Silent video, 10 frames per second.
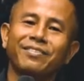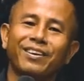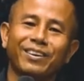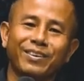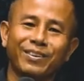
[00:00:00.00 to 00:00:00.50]

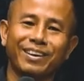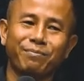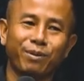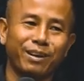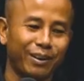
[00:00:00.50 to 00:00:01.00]
not good at
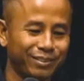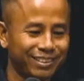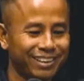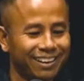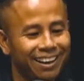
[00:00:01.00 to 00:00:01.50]

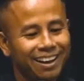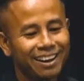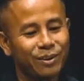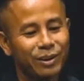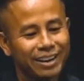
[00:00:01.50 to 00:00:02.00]
pronouncing
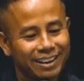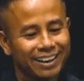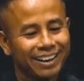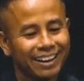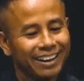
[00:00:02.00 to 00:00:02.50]

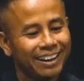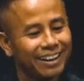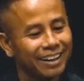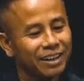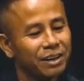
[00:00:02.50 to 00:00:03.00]
Greek.
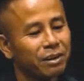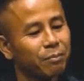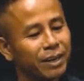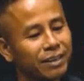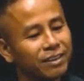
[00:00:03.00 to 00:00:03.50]
I
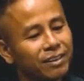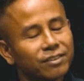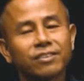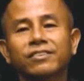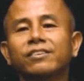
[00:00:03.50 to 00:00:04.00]
mean,
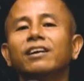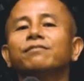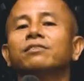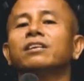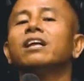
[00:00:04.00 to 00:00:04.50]

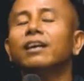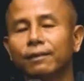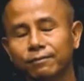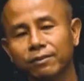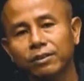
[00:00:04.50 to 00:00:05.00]
self
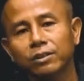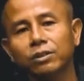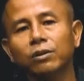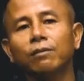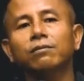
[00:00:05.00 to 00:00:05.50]
love.
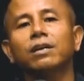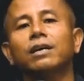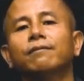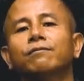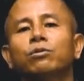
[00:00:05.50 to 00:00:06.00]
You have
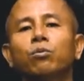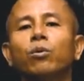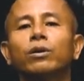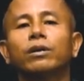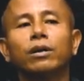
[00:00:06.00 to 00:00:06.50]
love
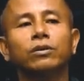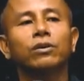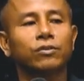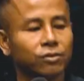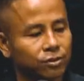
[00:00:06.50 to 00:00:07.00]
toward
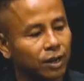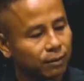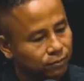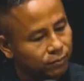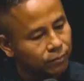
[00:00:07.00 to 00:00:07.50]

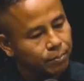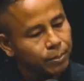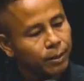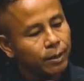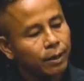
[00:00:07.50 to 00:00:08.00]
yourself.
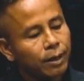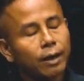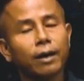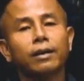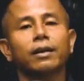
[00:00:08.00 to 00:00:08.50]

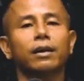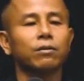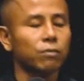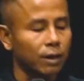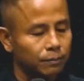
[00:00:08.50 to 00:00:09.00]
And another
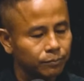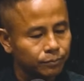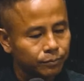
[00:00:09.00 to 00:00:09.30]
one,